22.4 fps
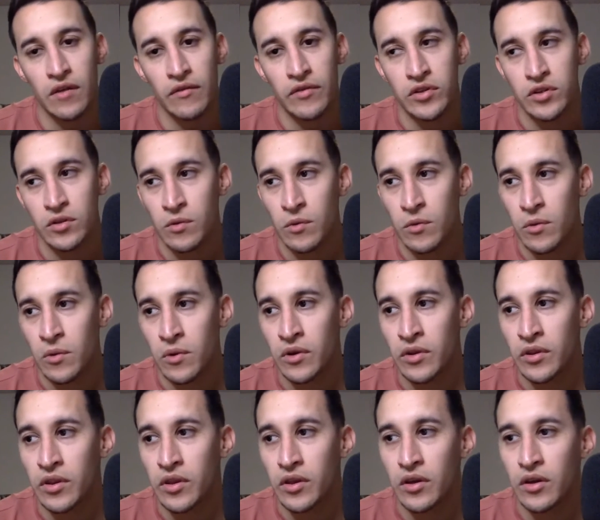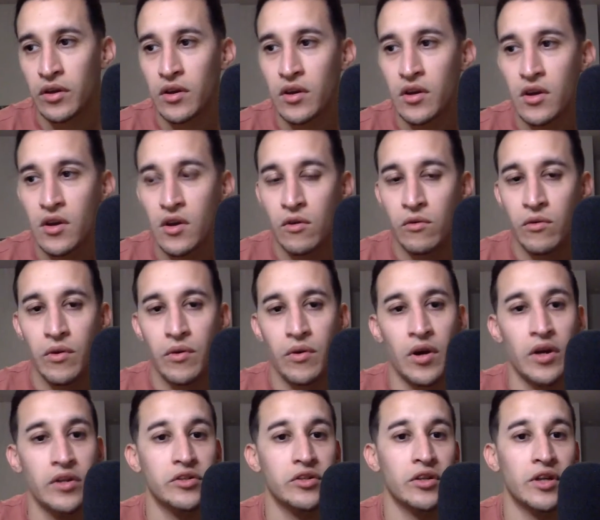Obviously, we
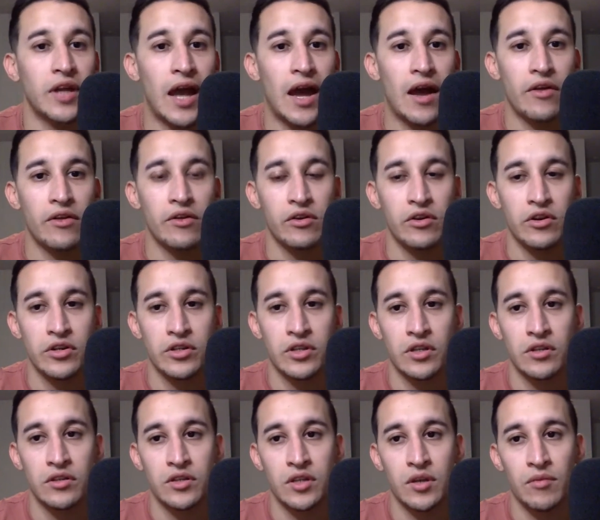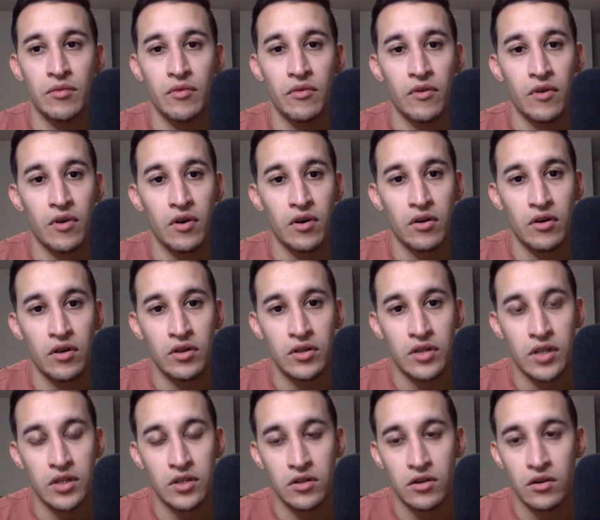were hunter gatherers in some of our
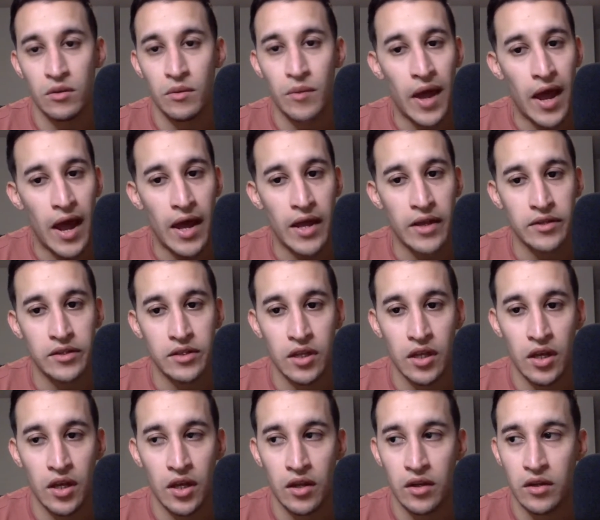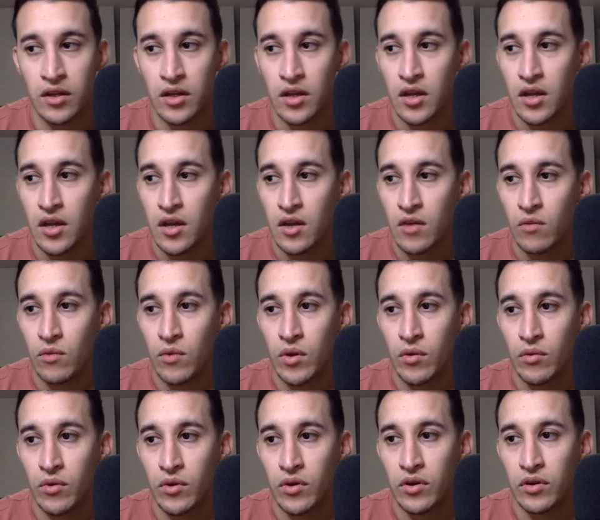ancestral past, and
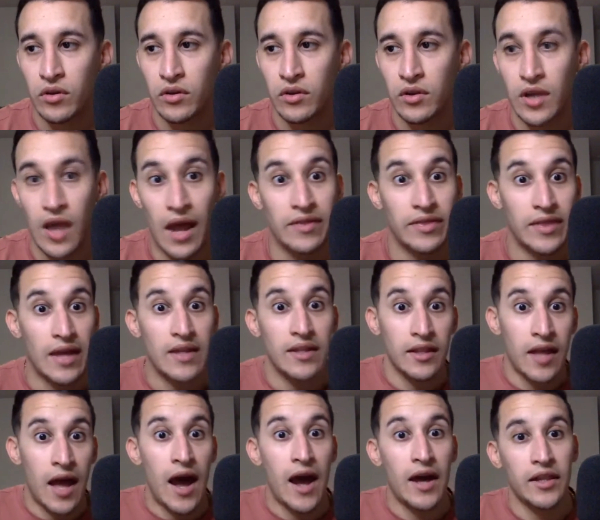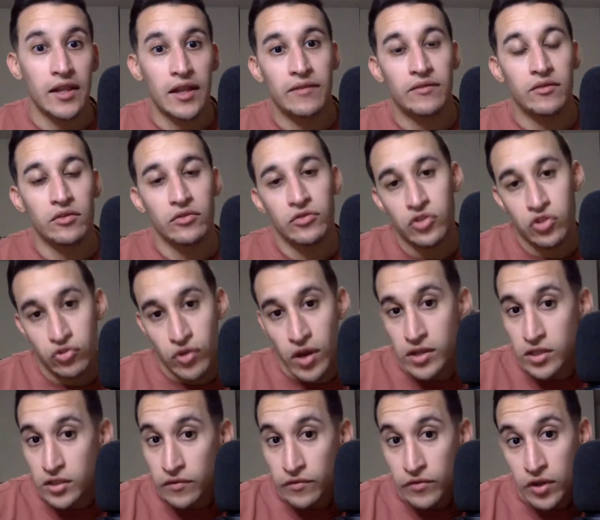we would get that high level of
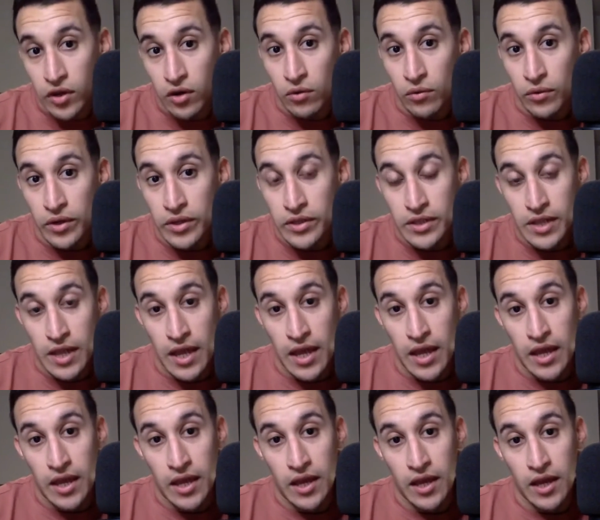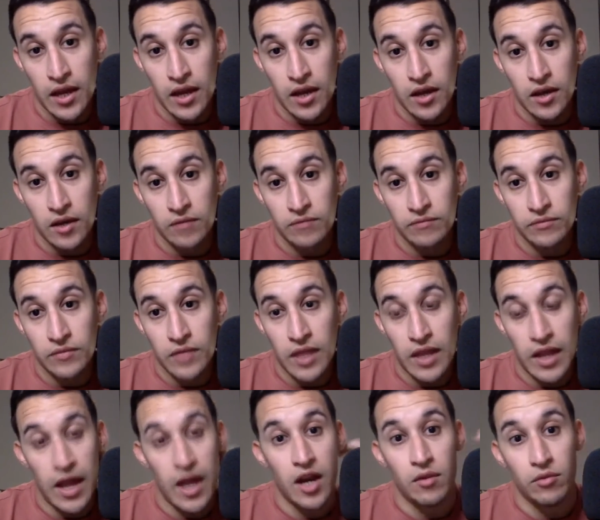stress if there was a
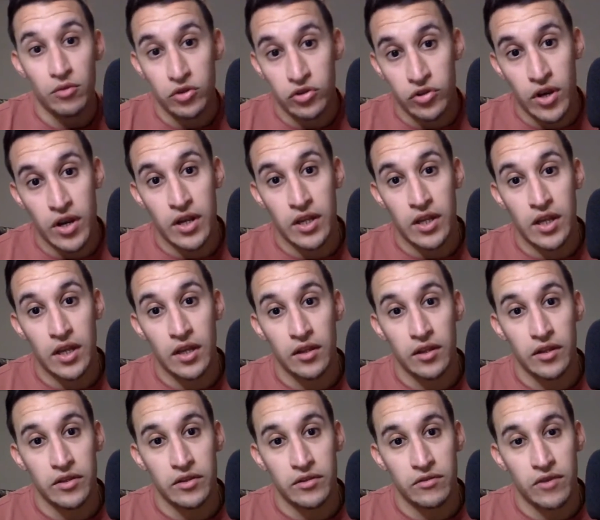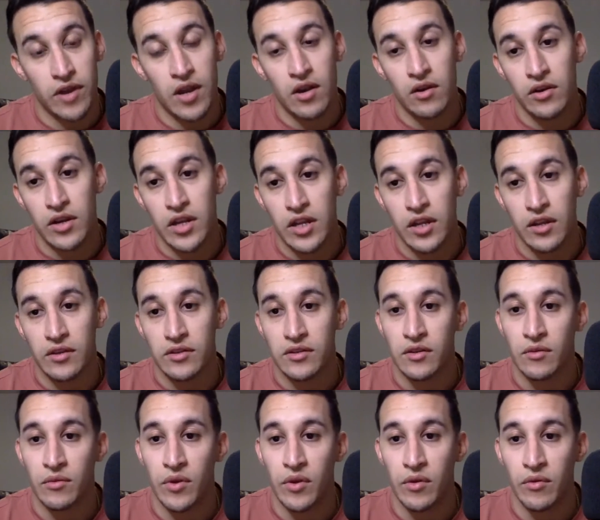an animal trying to kill us, right, or eat
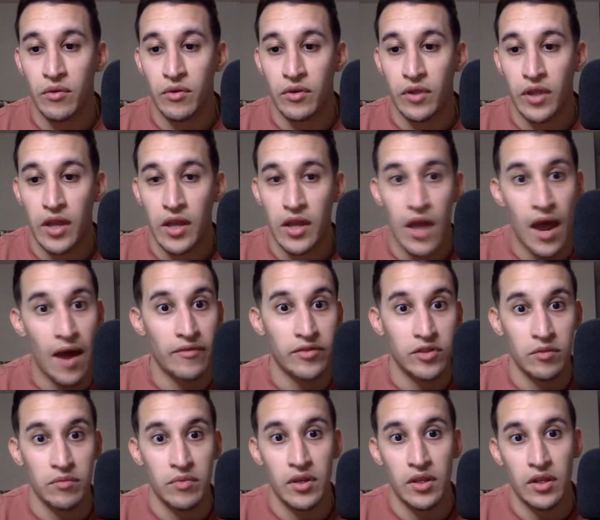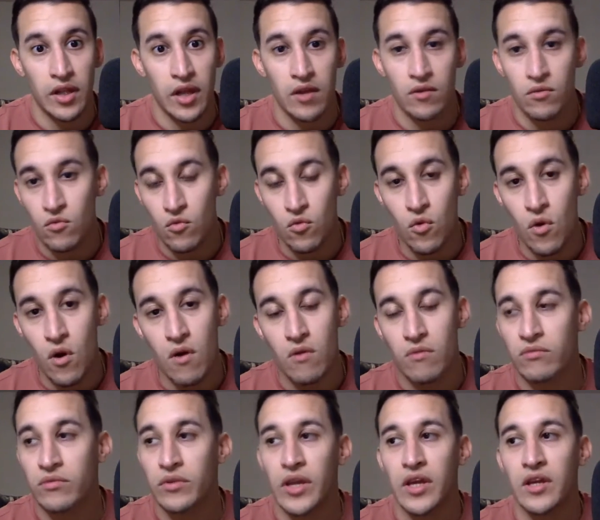us, and we would like have to be like,
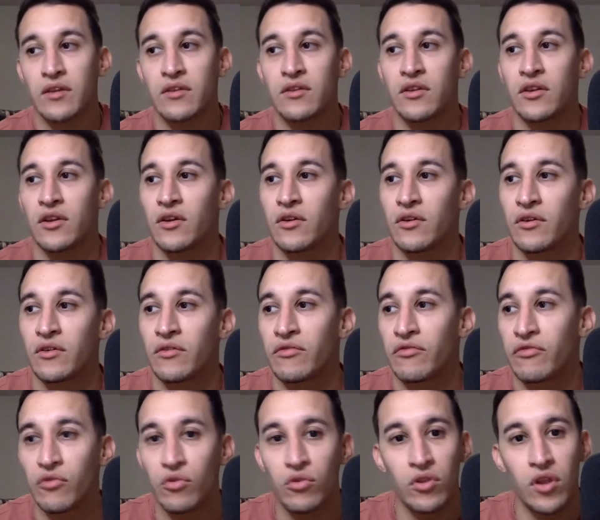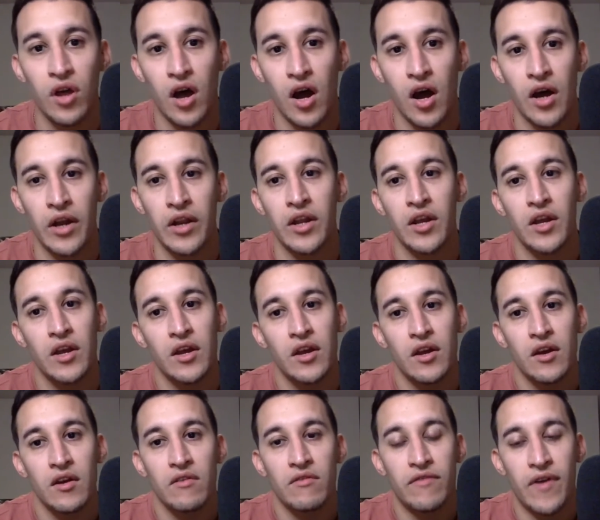whoa, like full on
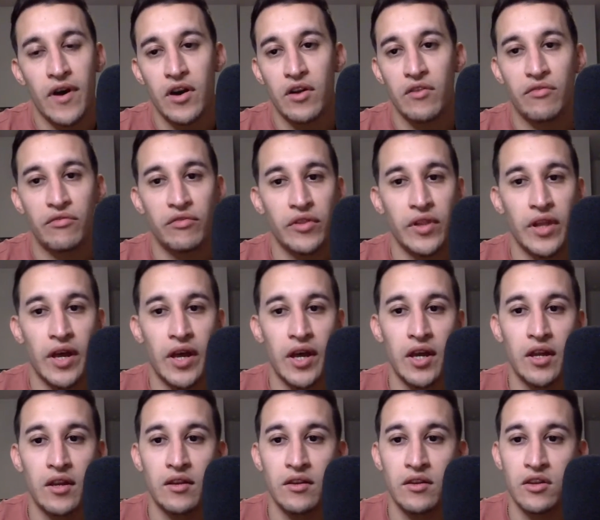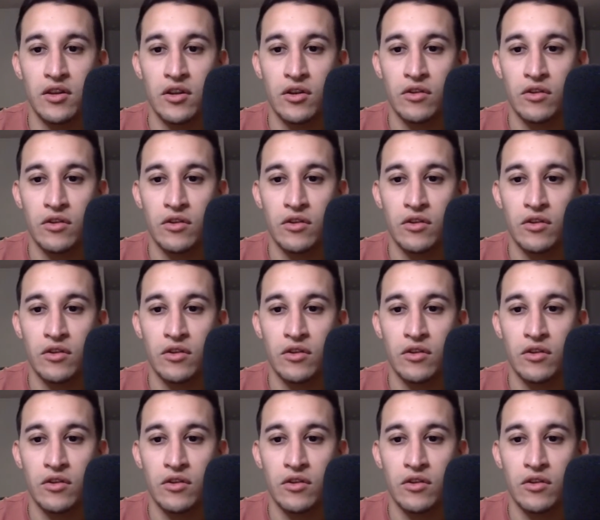fight or flight,